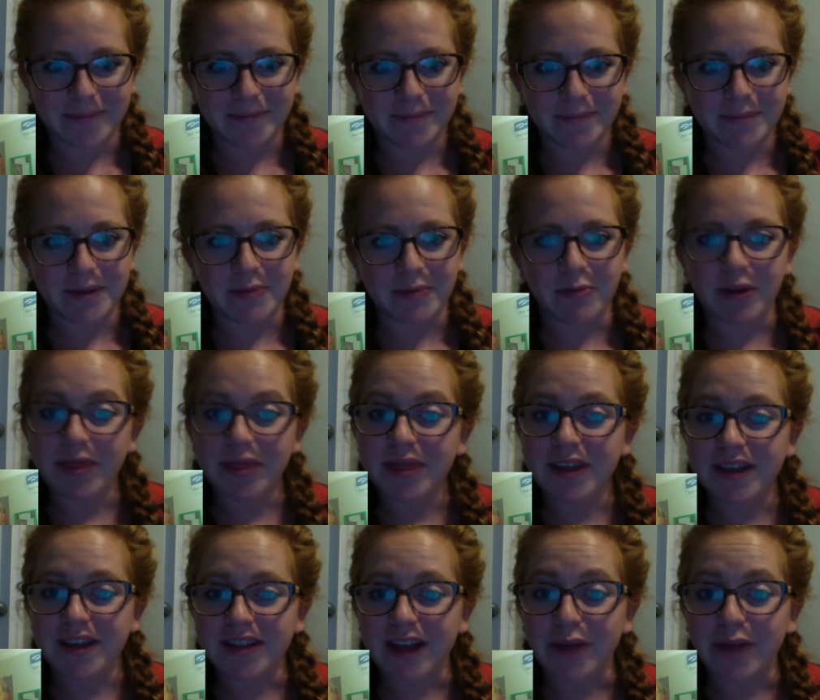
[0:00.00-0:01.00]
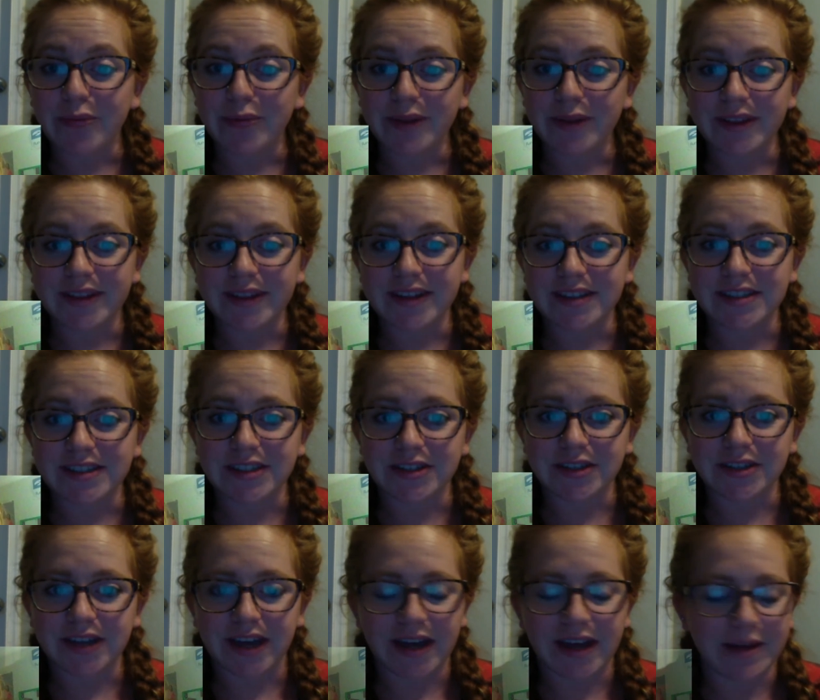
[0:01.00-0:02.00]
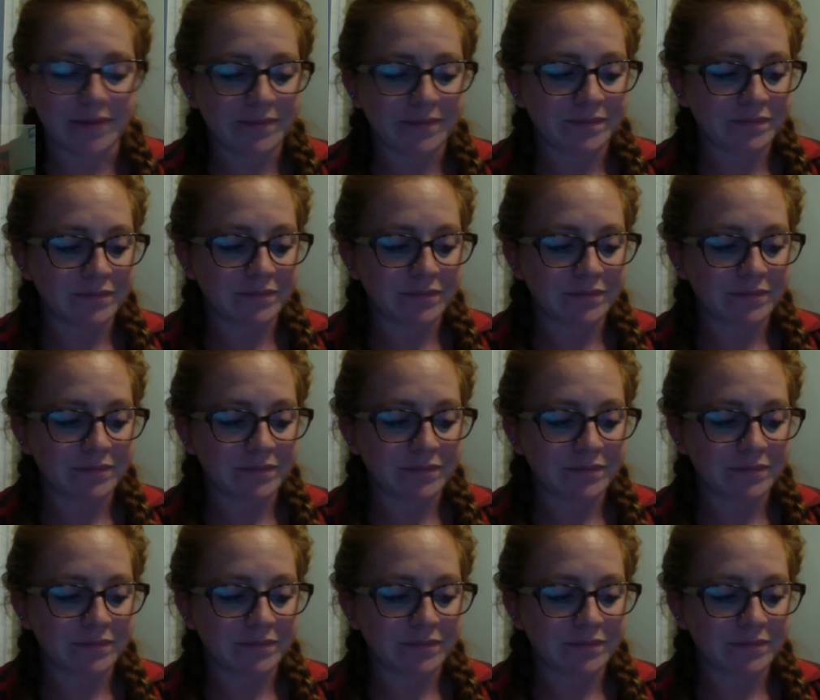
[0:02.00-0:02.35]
But one thing that I really like to look at,